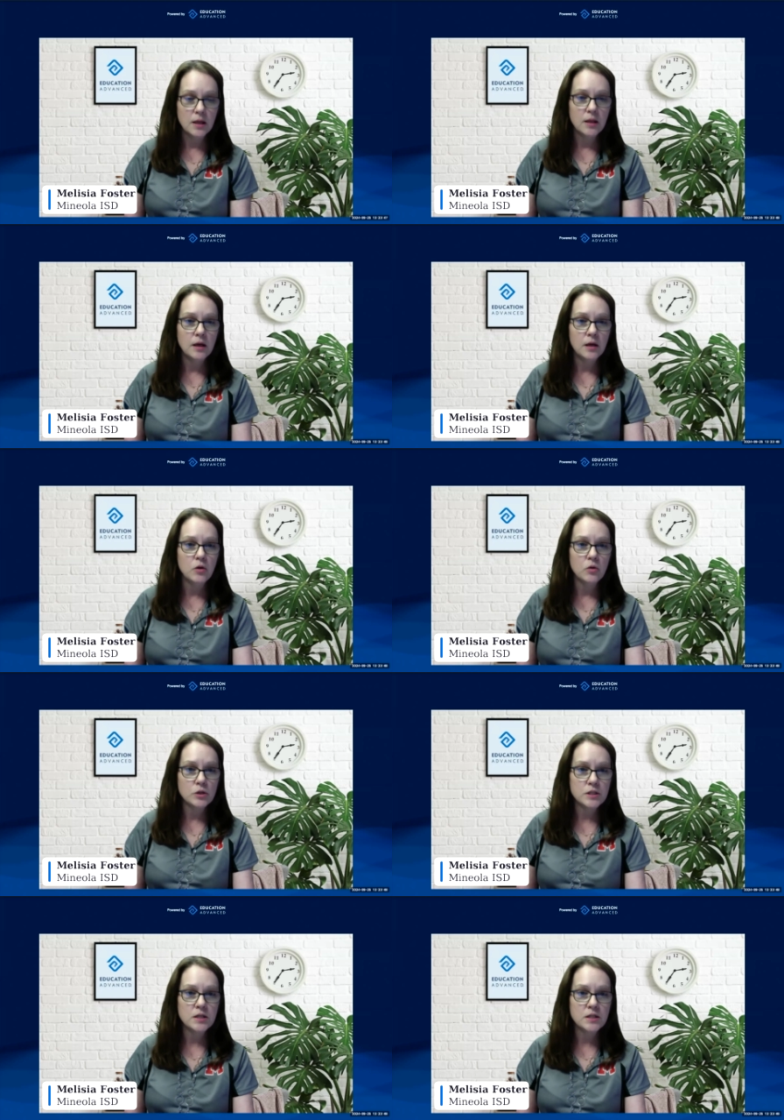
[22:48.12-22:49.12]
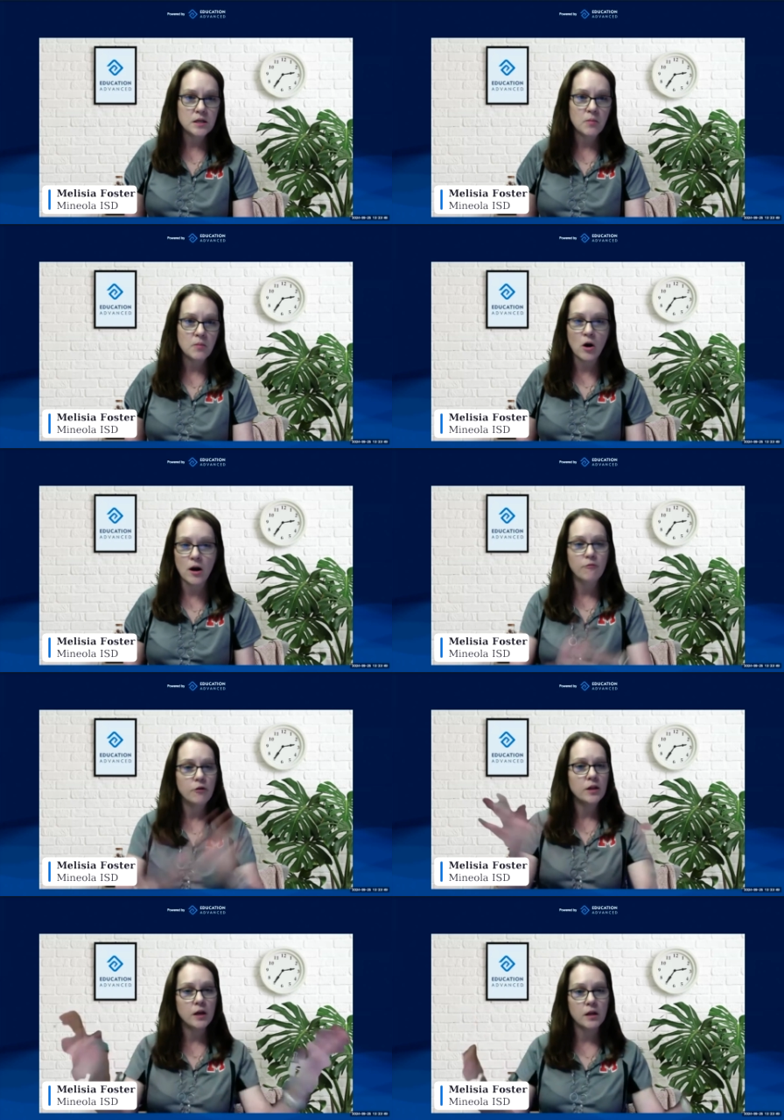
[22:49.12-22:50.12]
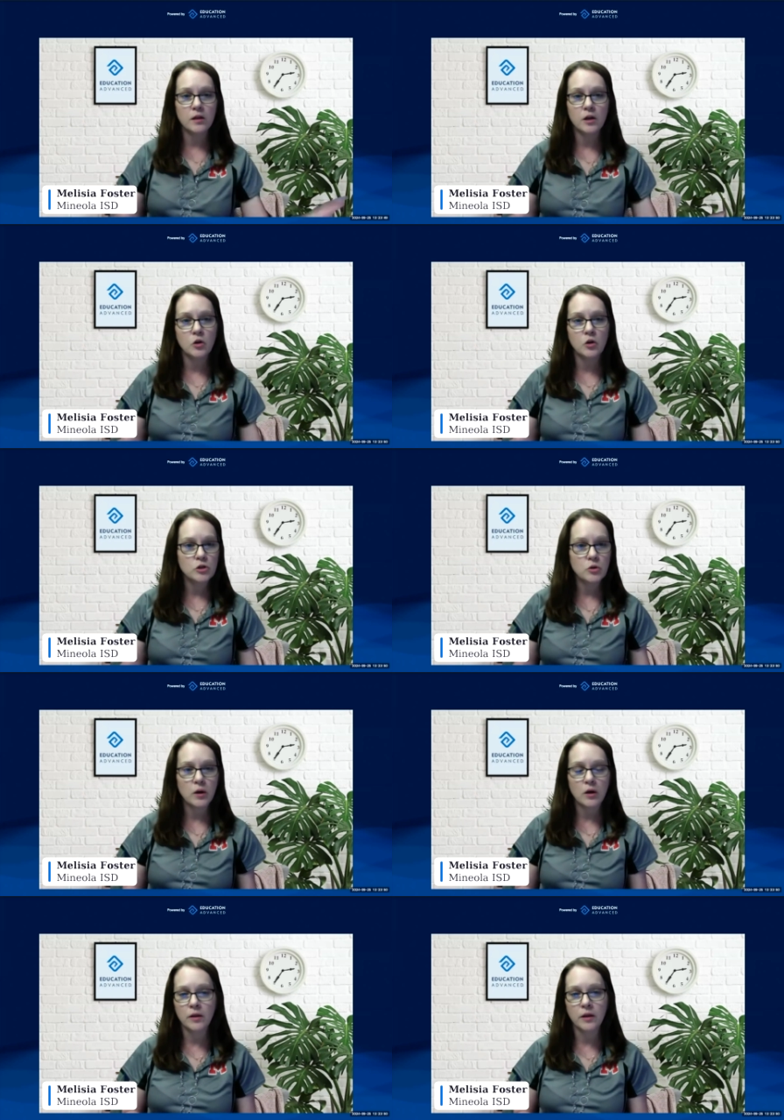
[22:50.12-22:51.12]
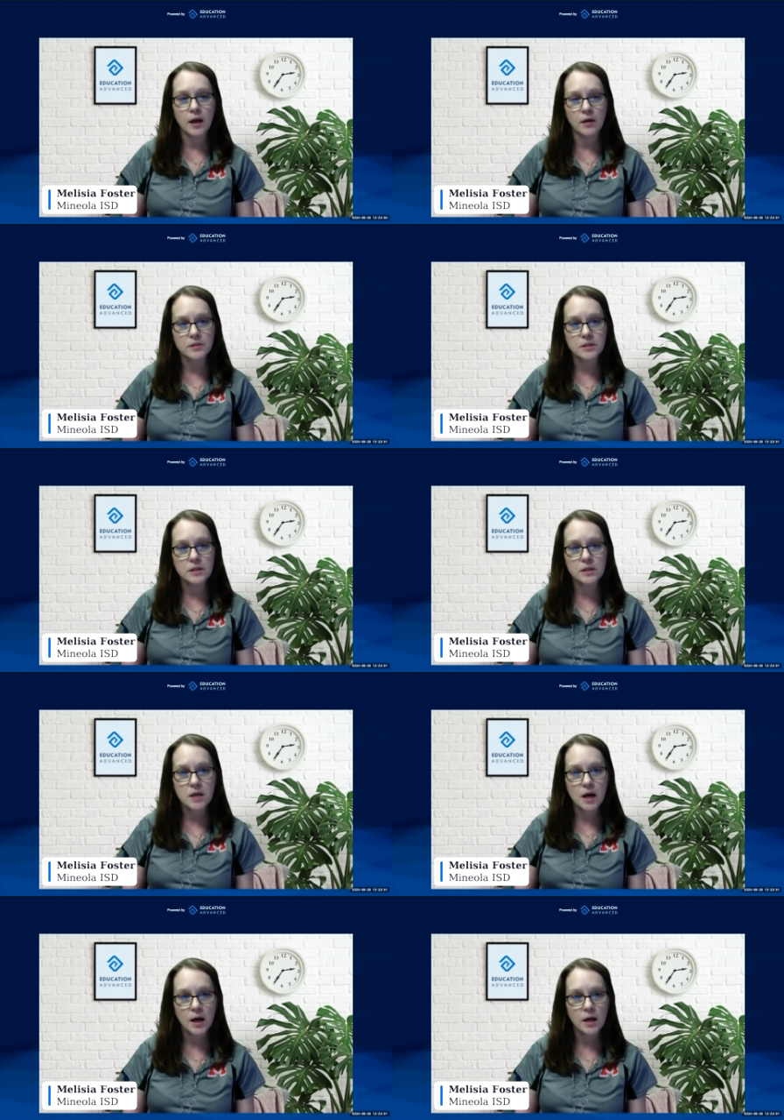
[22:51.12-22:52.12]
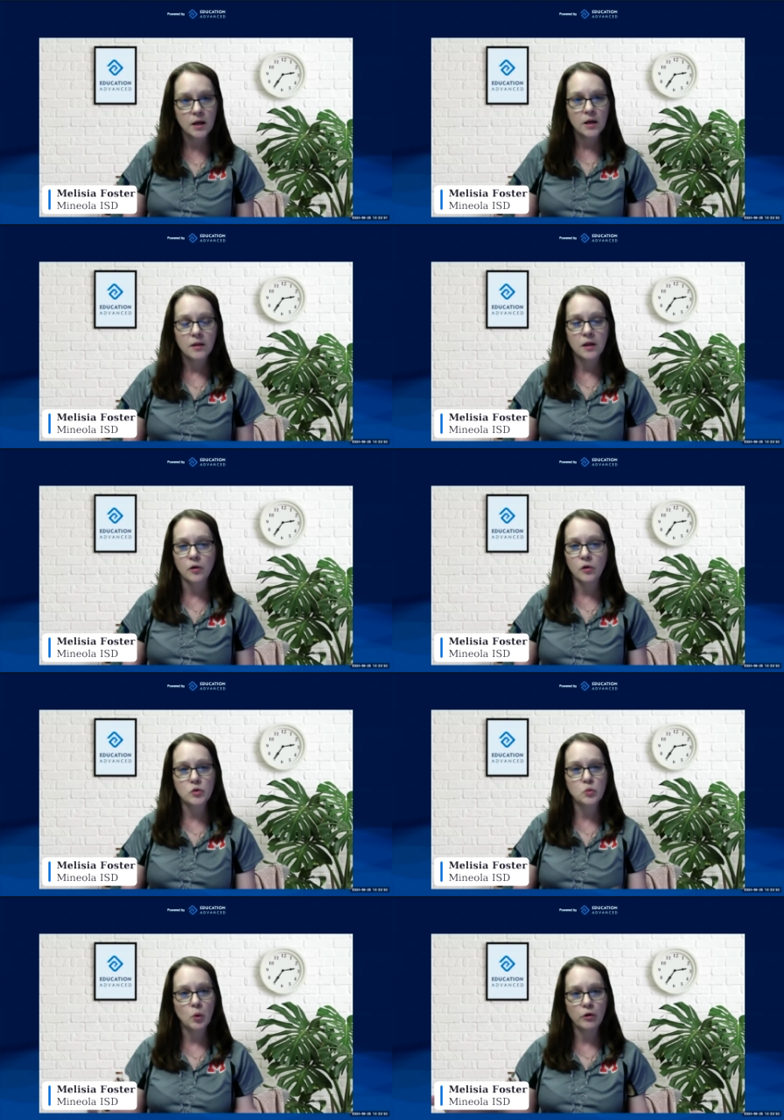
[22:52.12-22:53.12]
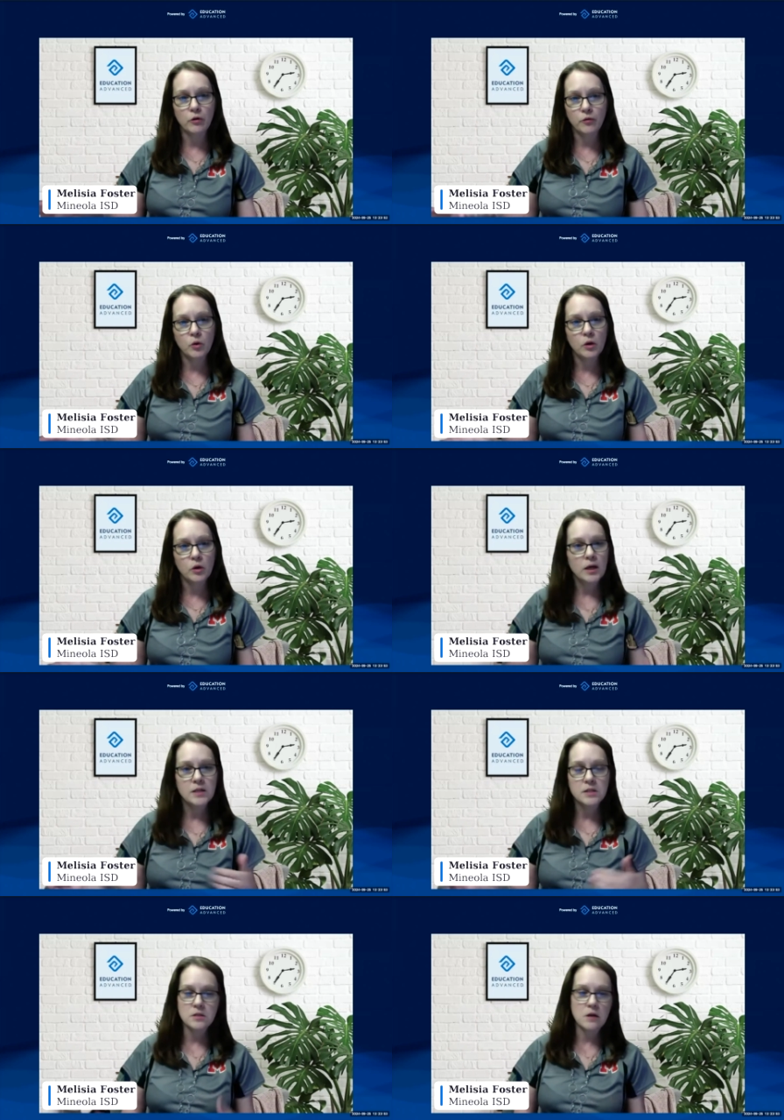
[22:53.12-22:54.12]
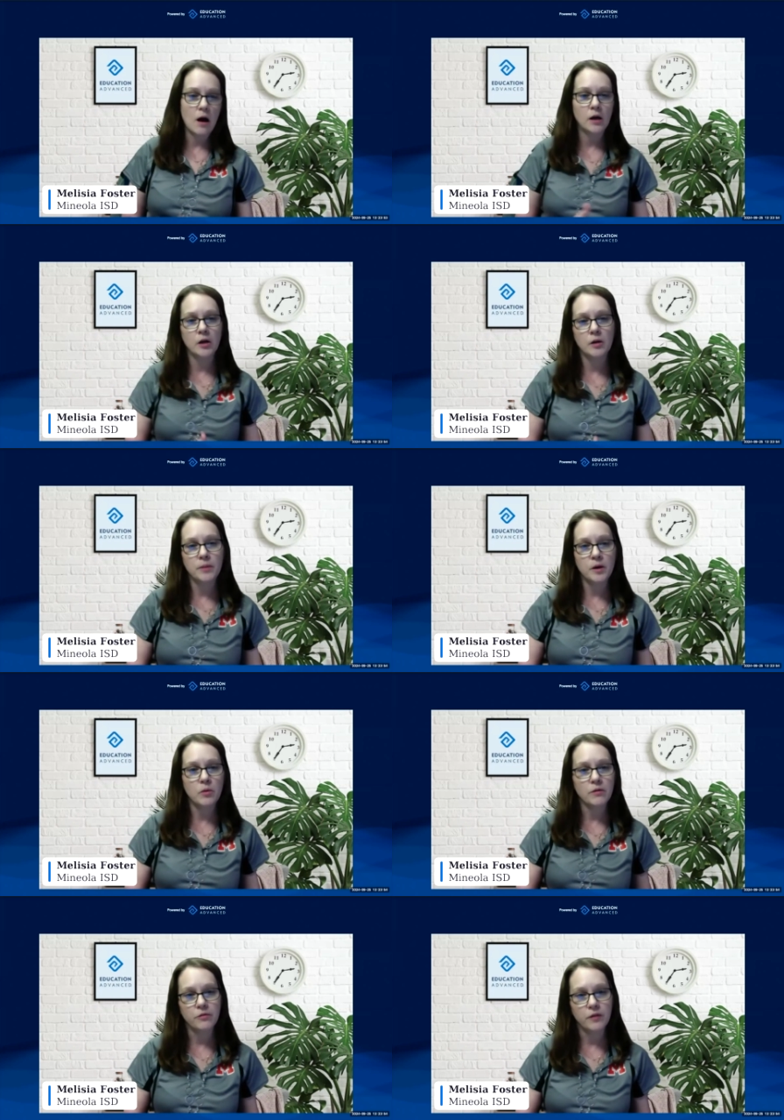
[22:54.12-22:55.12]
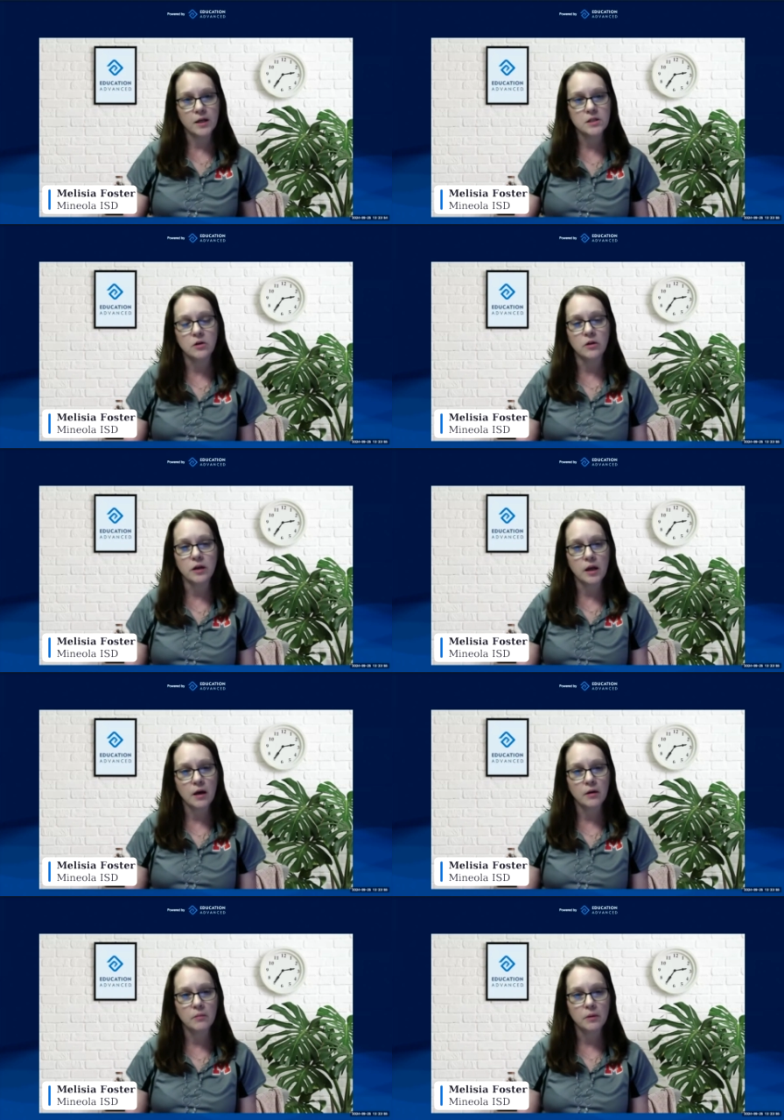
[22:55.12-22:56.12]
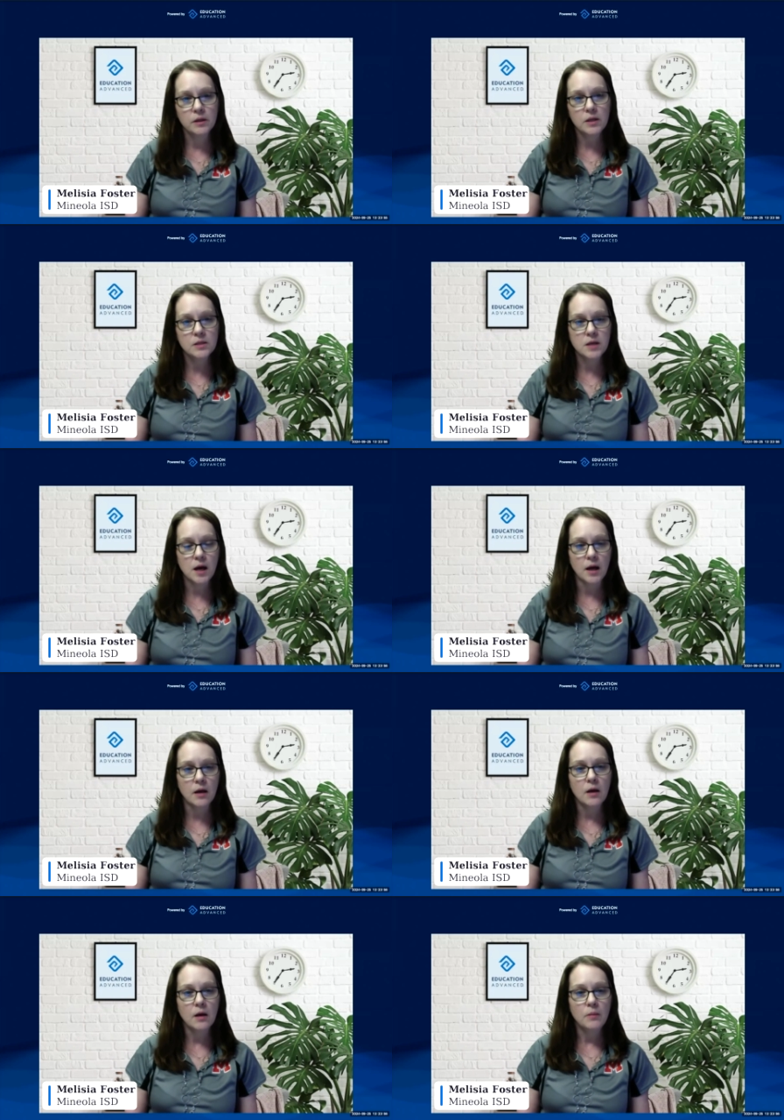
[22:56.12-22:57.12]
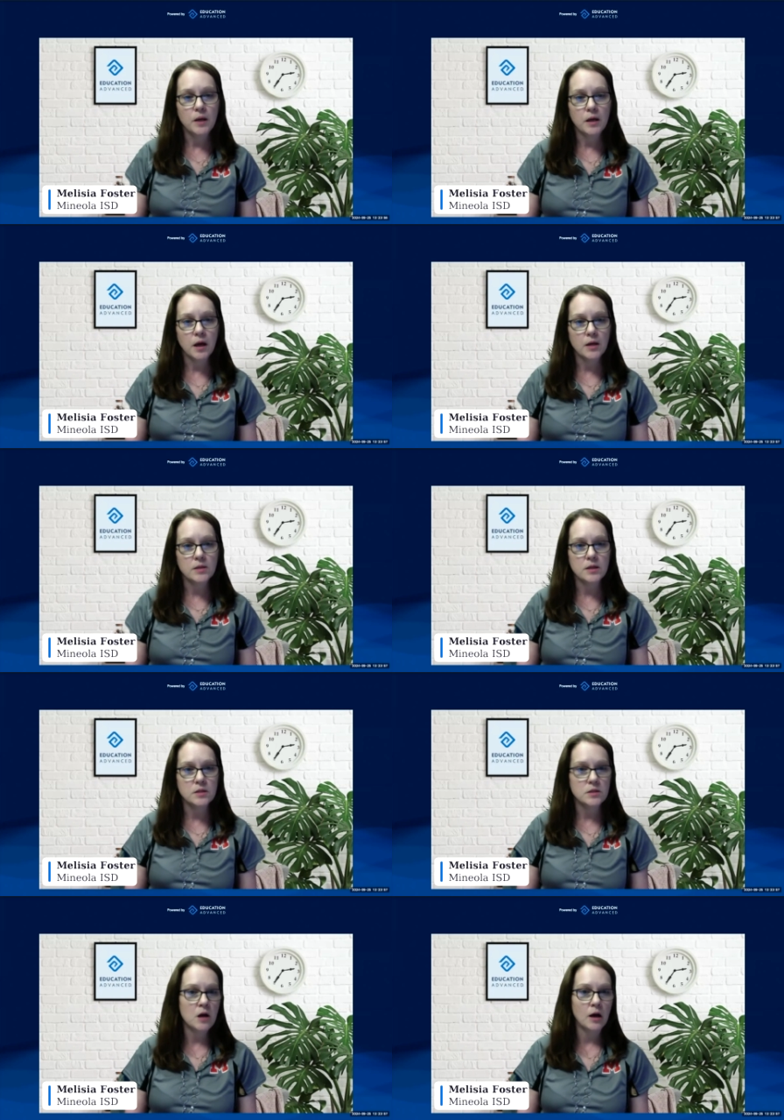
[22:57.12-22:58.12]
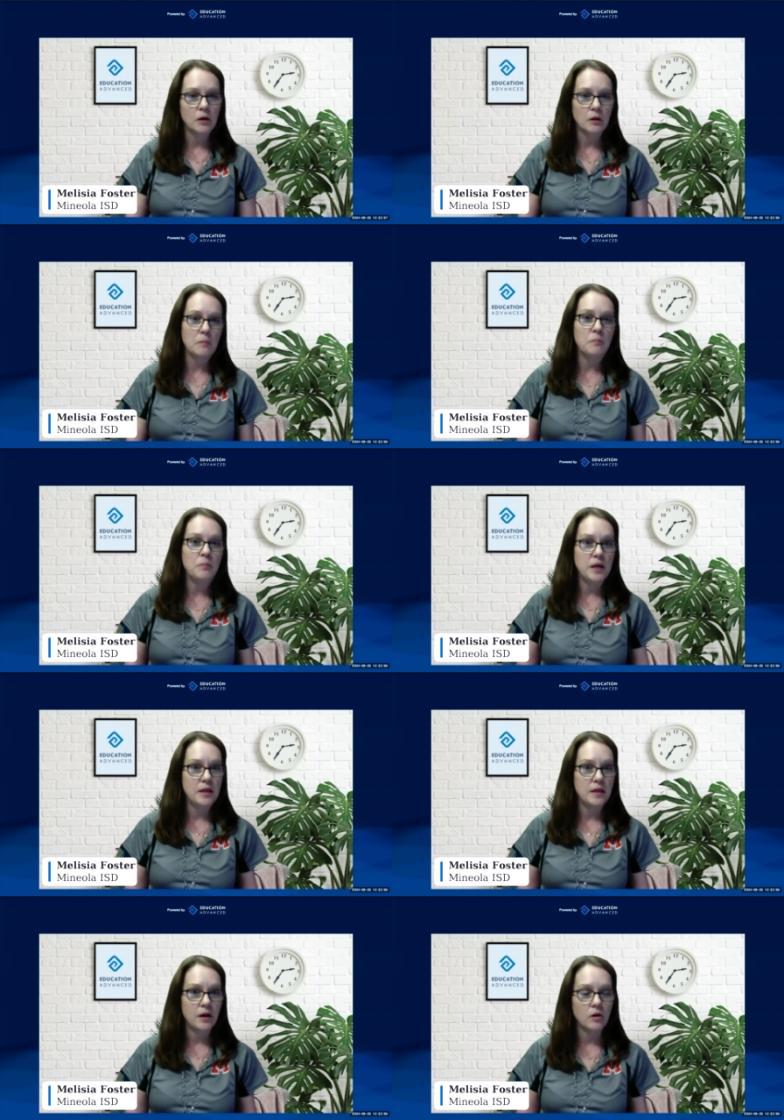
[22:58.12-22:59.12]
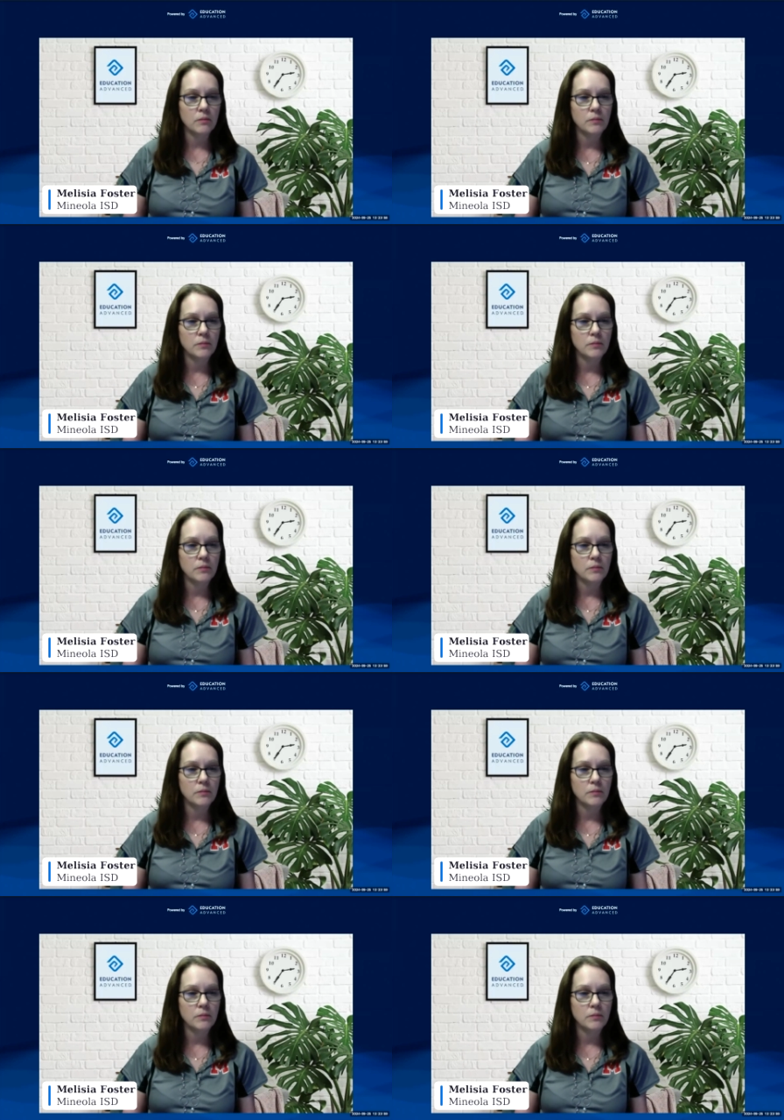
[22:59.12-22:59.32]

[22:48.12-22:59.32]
then your CCMR, everything that you're doing on the counseling side that looks wonderful is not going to be reflected on the accountability side because it's not going to be there.